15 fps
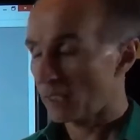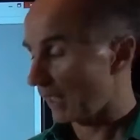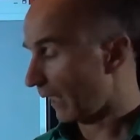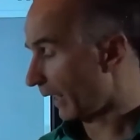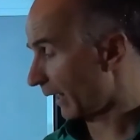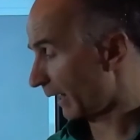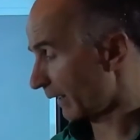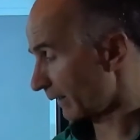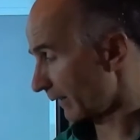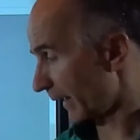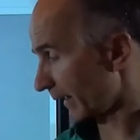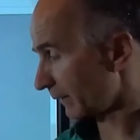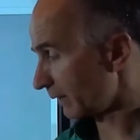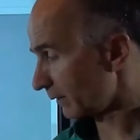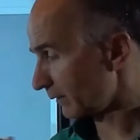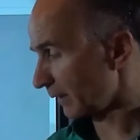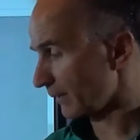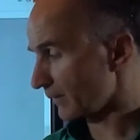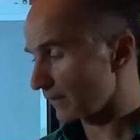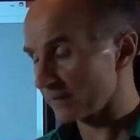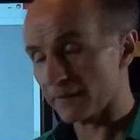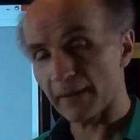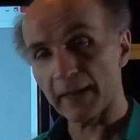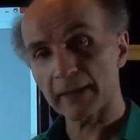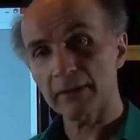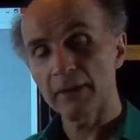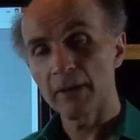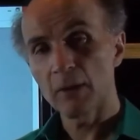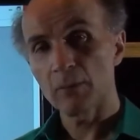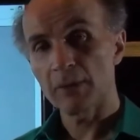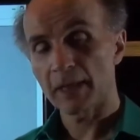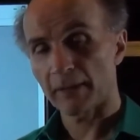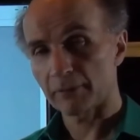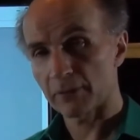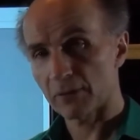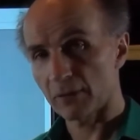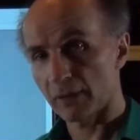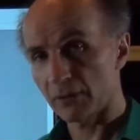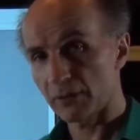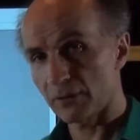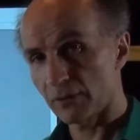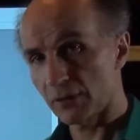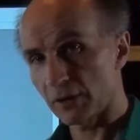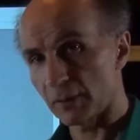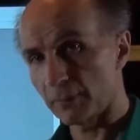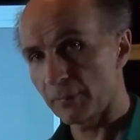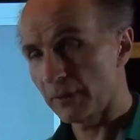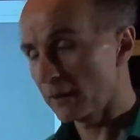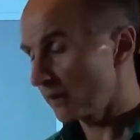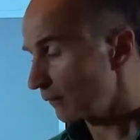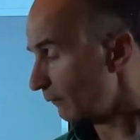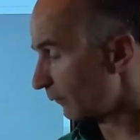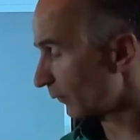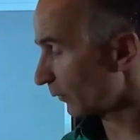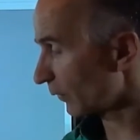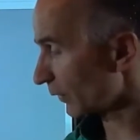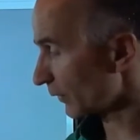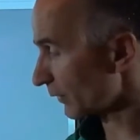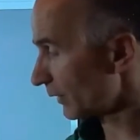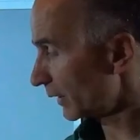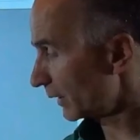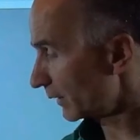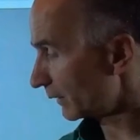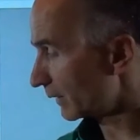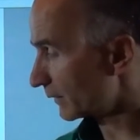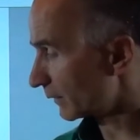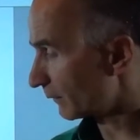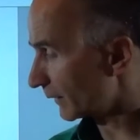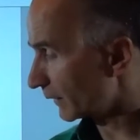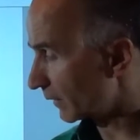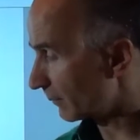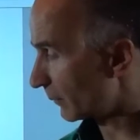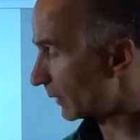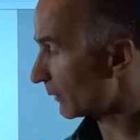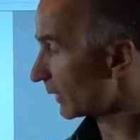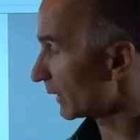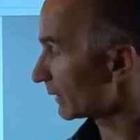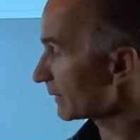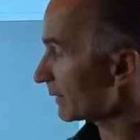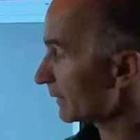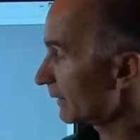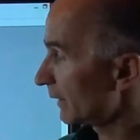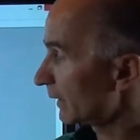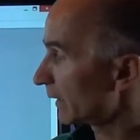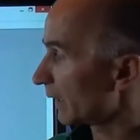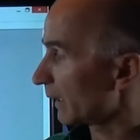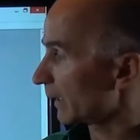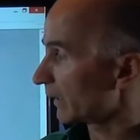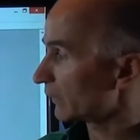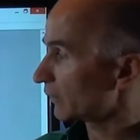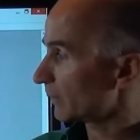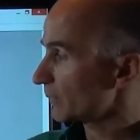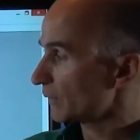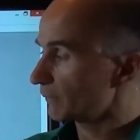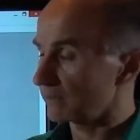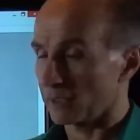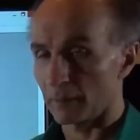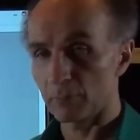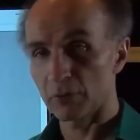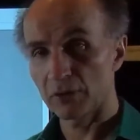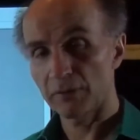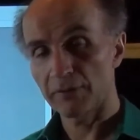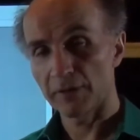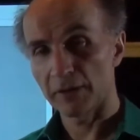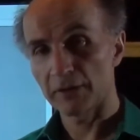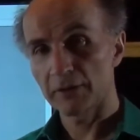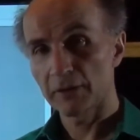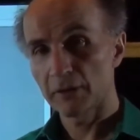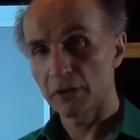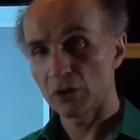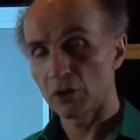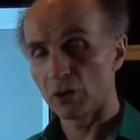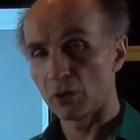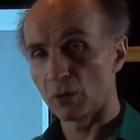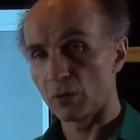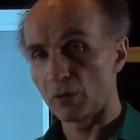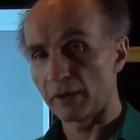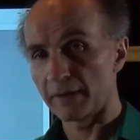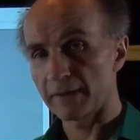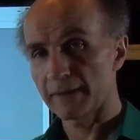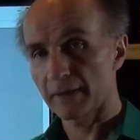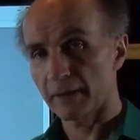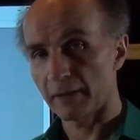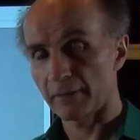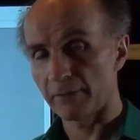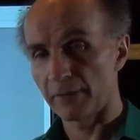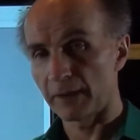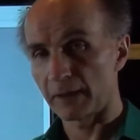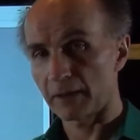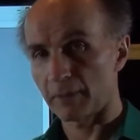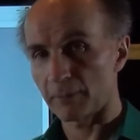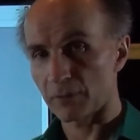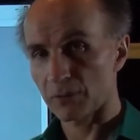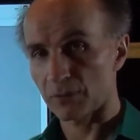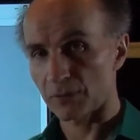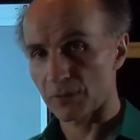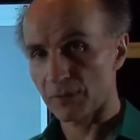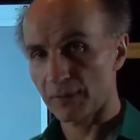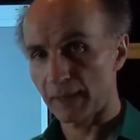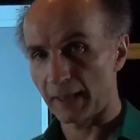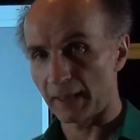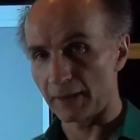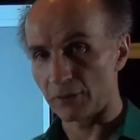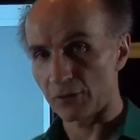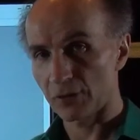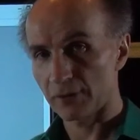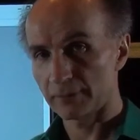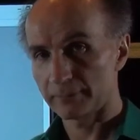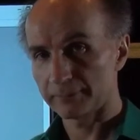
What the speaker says: And that tells us that we have this relationship for these different components in terms of the input referred noise of the common source stage.